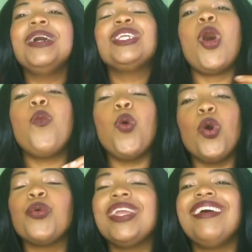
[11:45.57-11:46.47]
but a
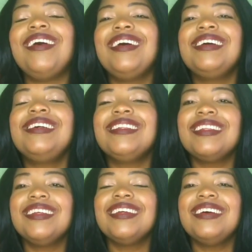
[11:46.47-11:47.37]
warrior.
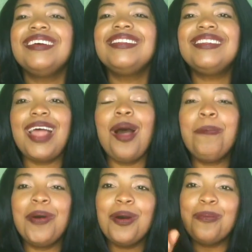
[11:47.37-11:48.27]

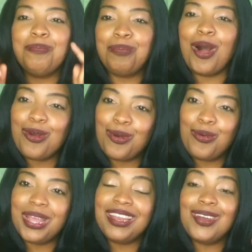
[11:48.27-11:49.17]
Stop
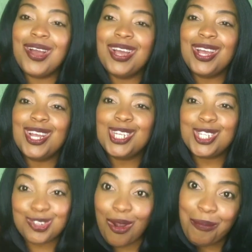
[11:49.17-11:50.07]
borrowing
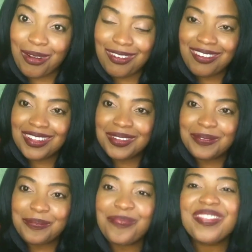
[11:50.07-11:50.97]
trouble.
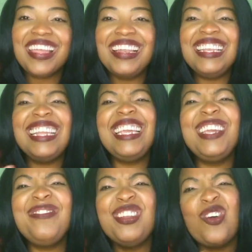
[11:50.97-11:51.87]

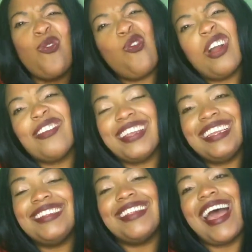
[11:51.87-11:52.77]
Leave the
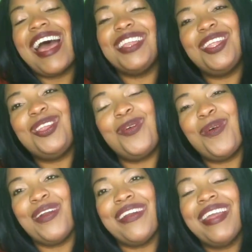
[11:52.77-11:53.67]
worries at the
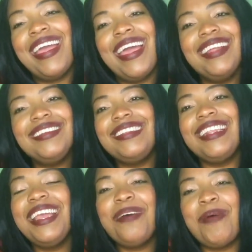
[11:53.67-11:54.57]
door and
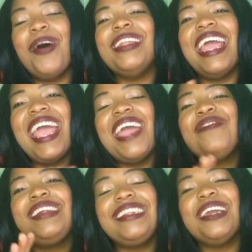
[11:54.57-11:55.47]
just think about
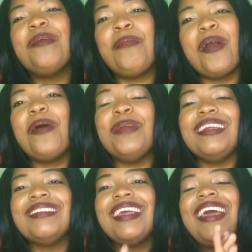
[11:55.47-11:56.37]
every single
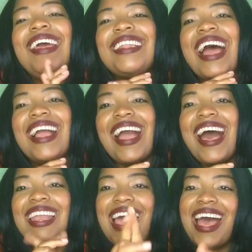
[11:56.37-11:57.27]
promise that
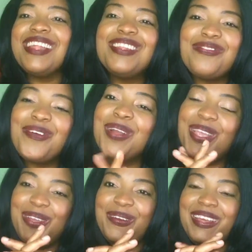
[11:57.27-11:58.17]
God has for
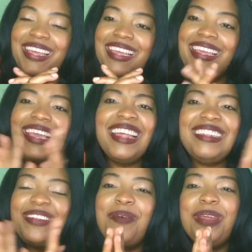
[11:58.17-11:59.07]
you. He
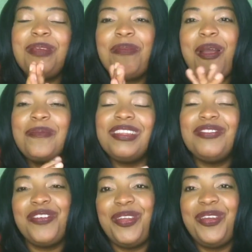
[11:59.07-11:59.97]
has so many promises